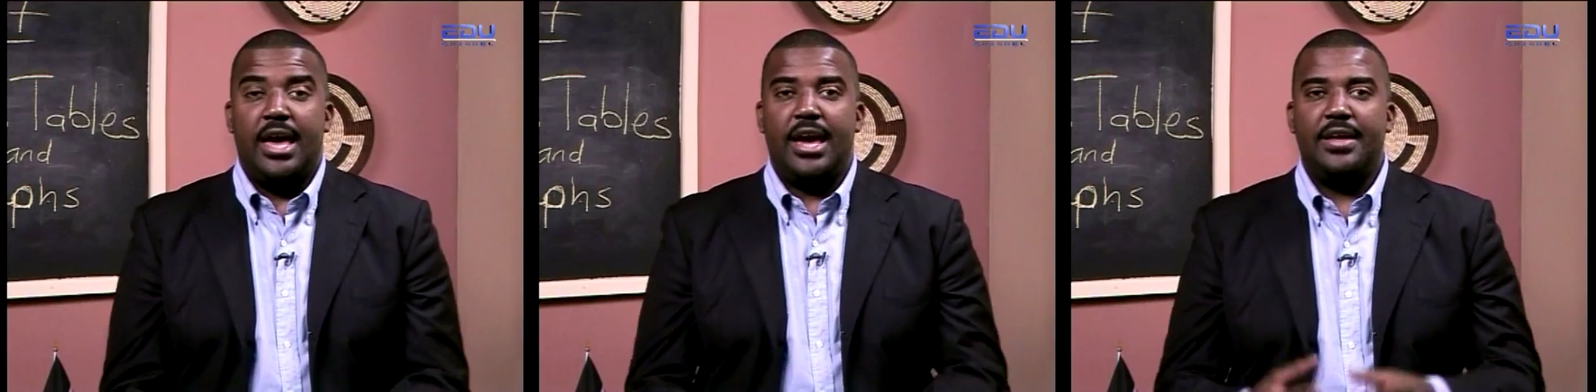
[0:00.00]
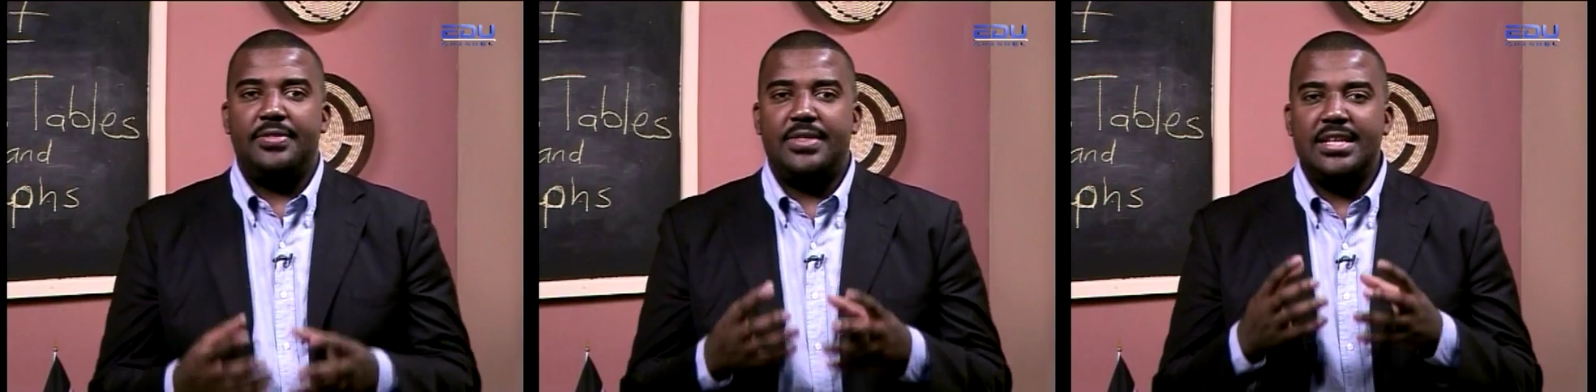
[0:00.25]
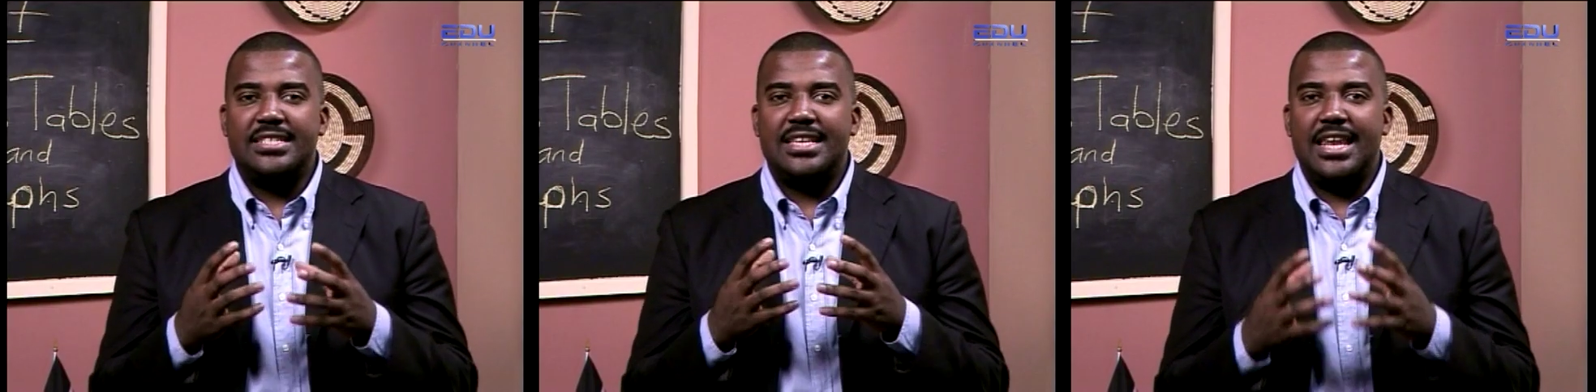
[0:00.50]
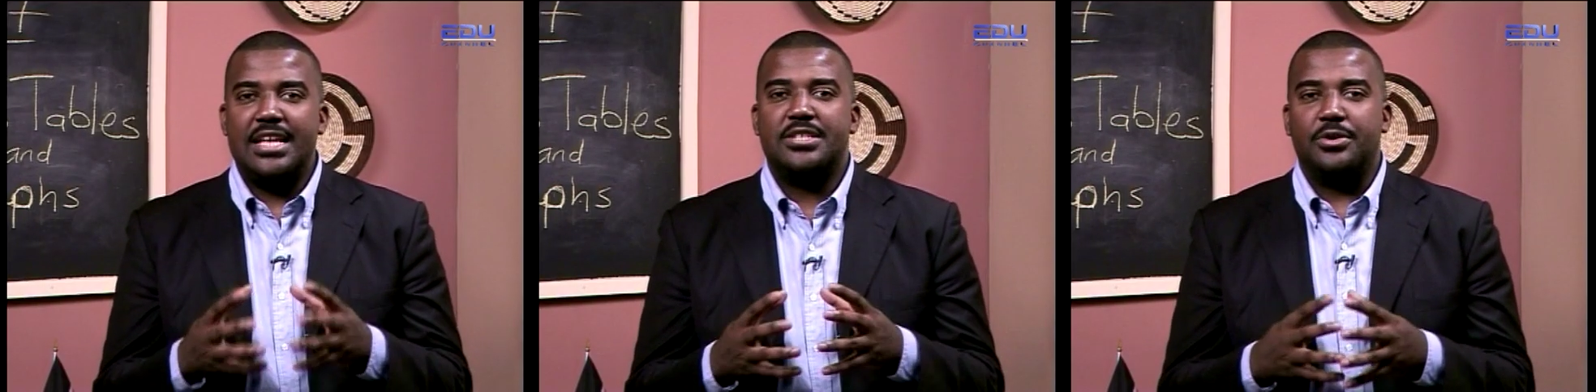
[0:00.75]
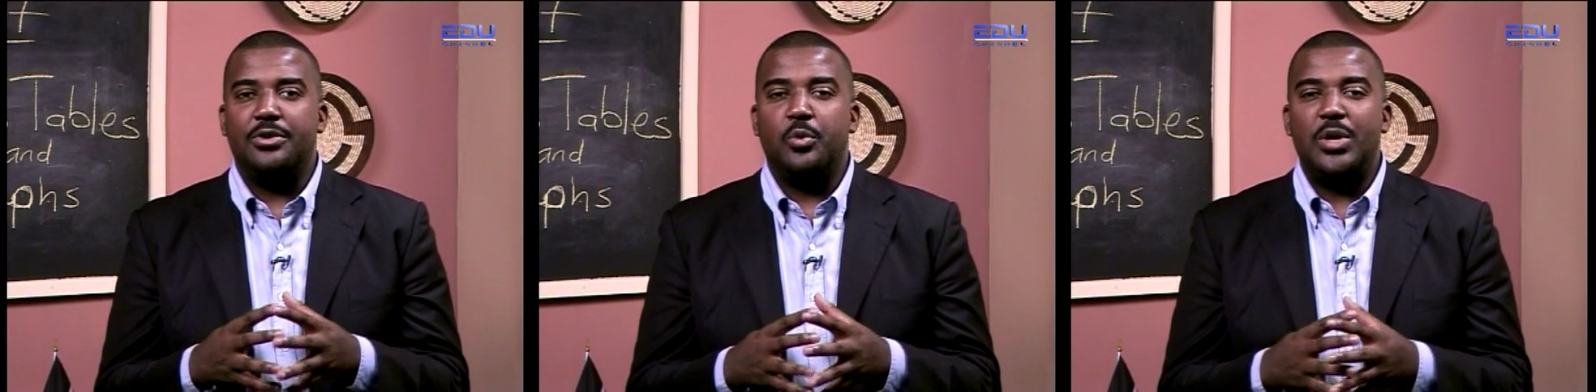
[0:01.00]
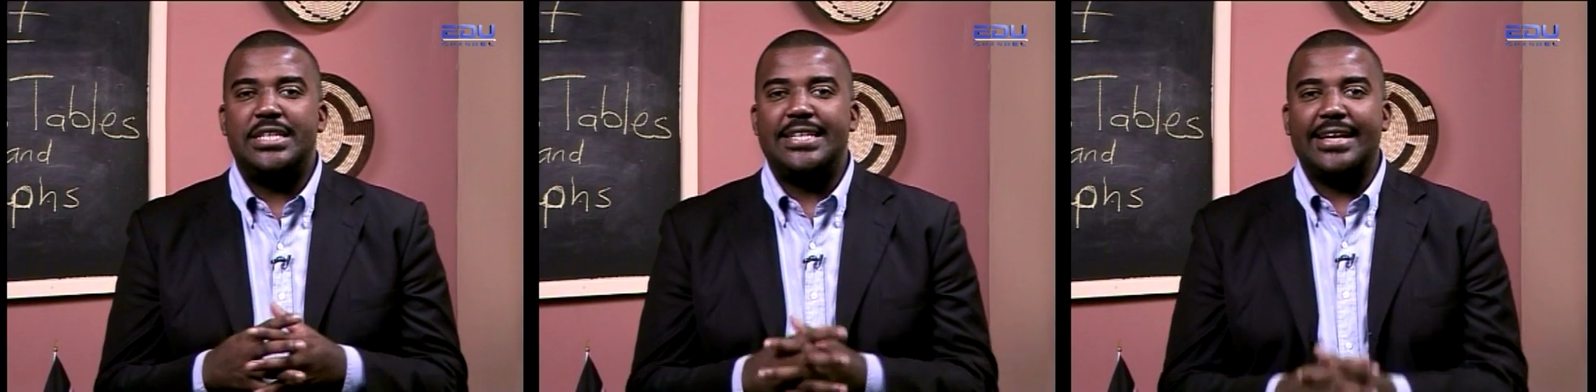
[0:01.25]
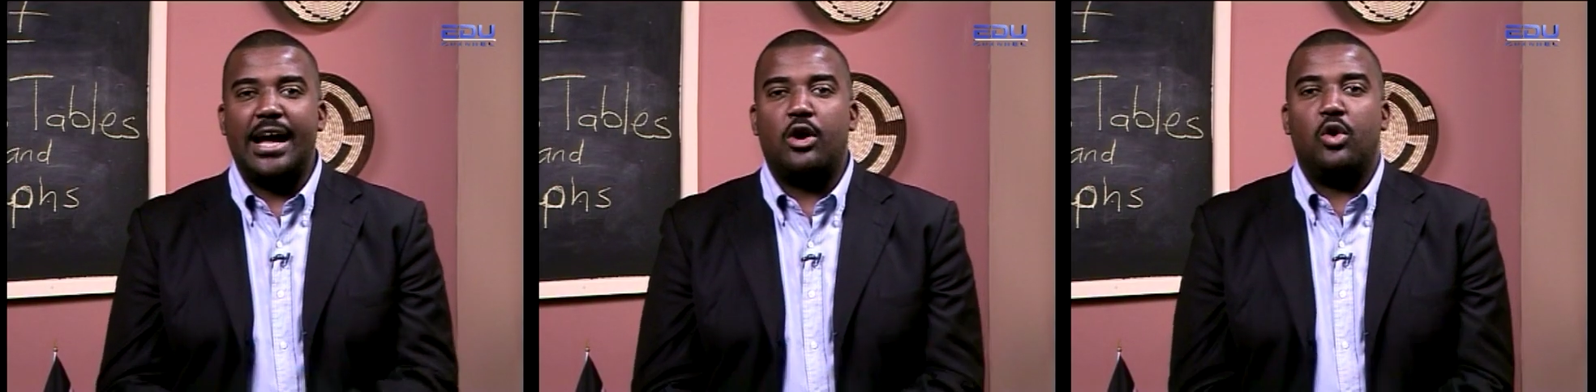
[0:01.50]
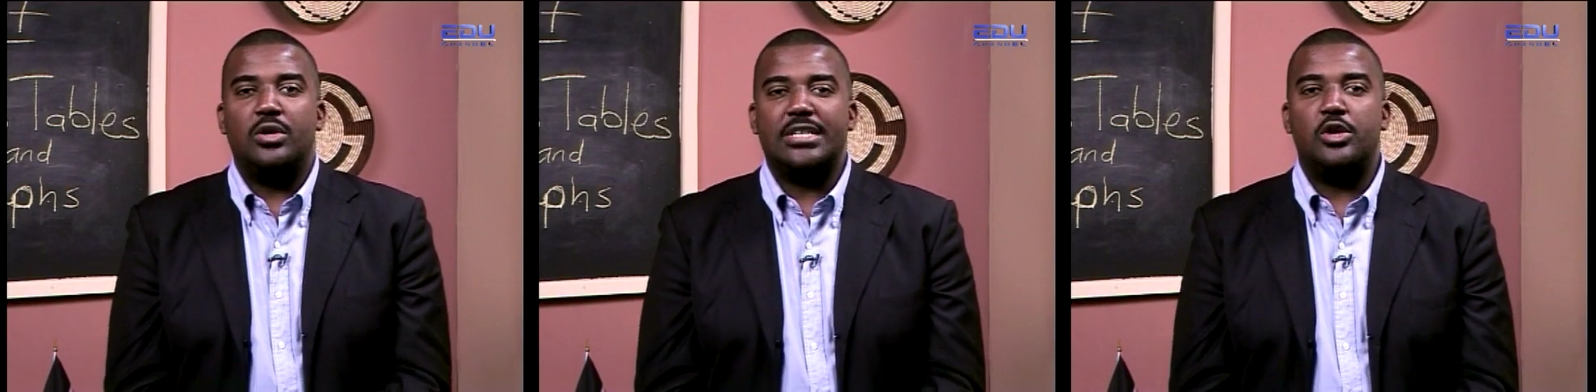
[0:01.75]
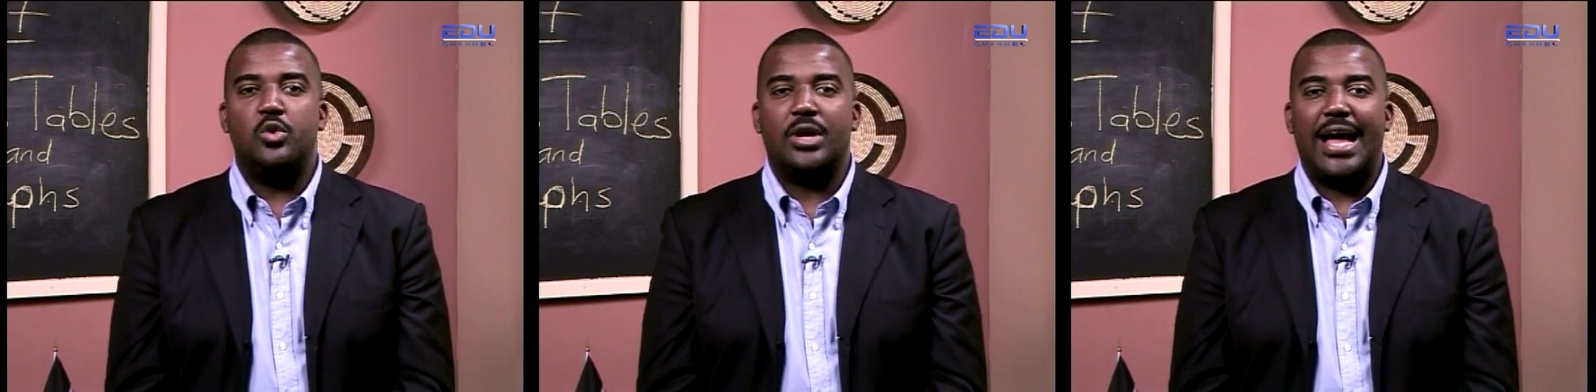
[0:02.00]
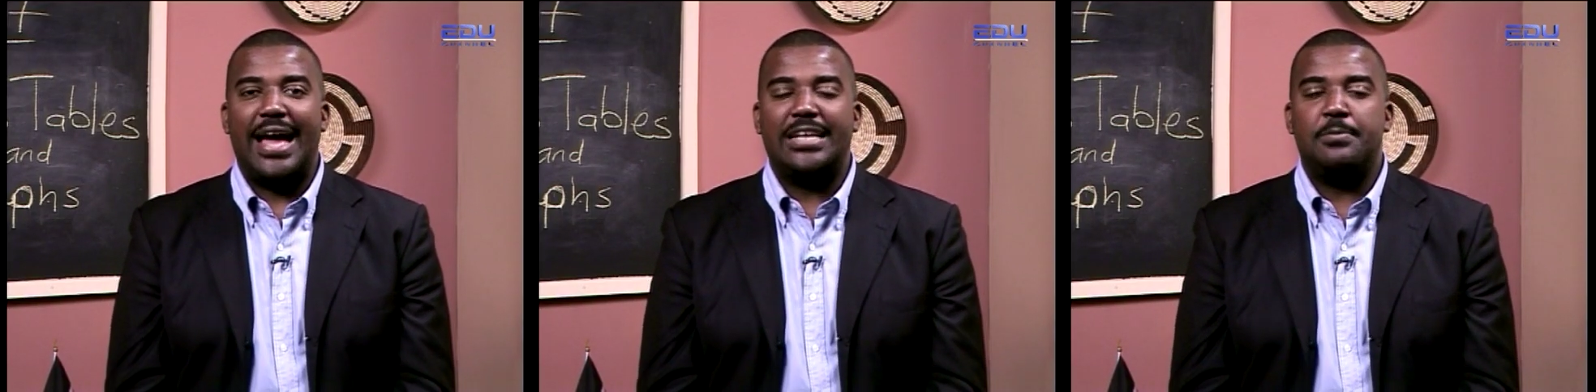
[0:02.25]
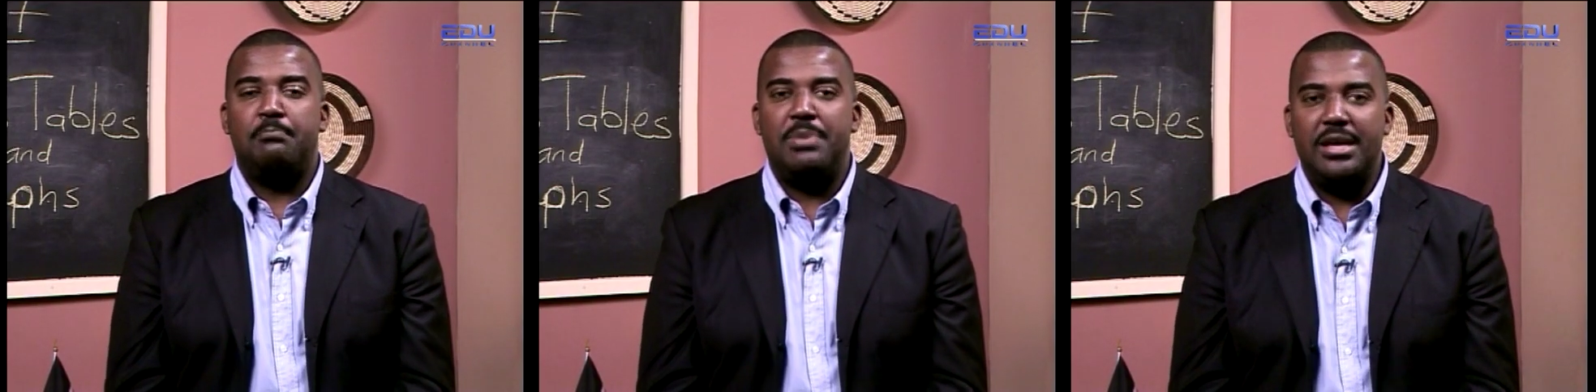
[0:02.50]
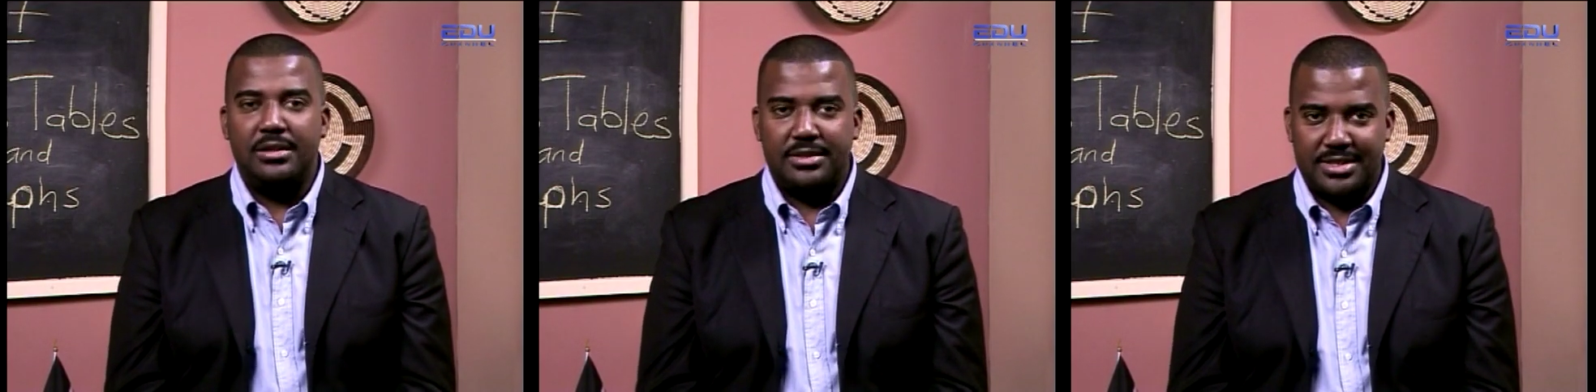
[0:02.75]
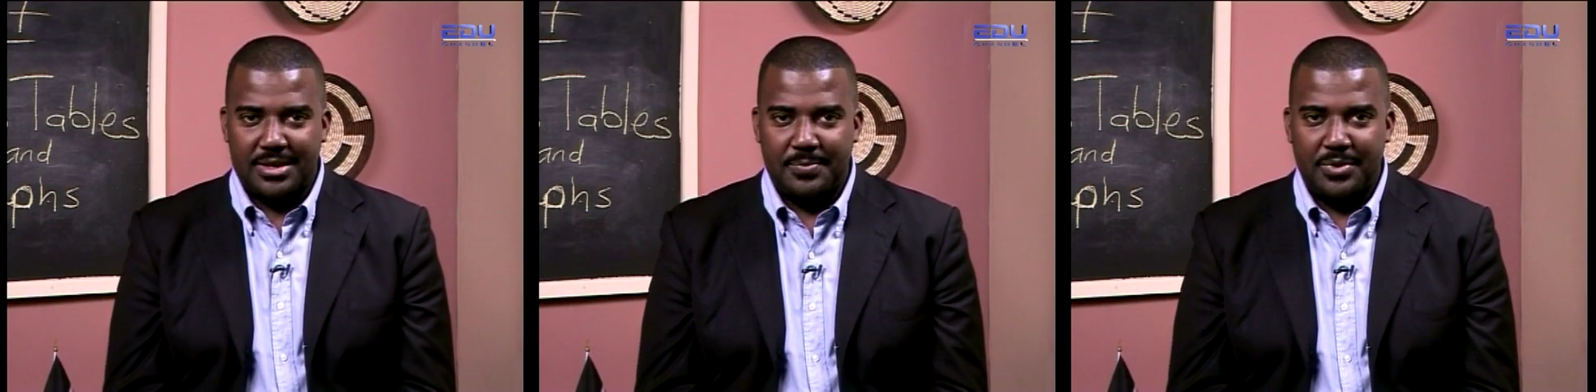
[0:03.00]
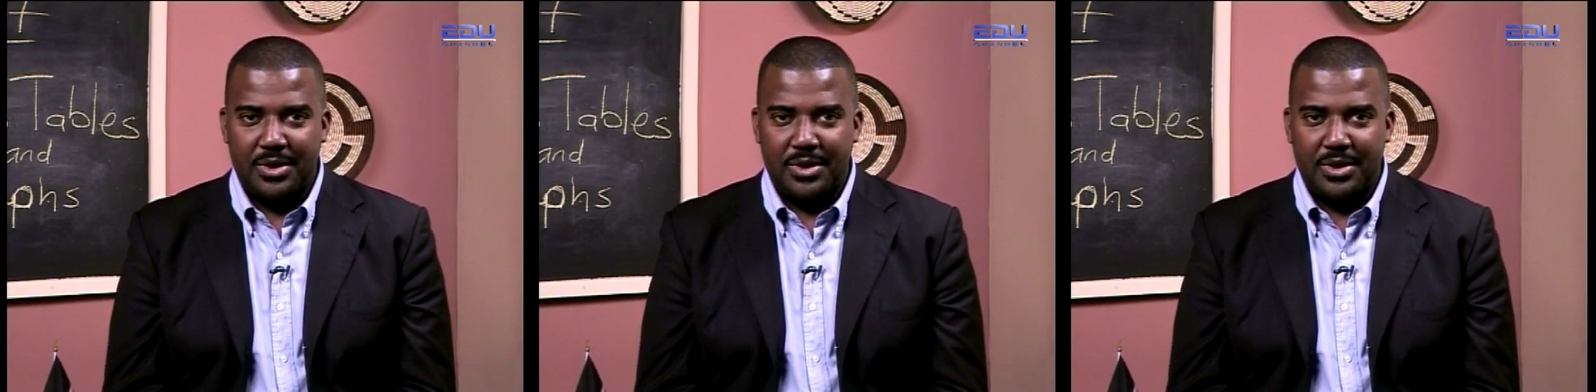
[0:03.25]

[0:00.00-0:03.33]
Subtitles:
In this lesson, we take a closer look at bills.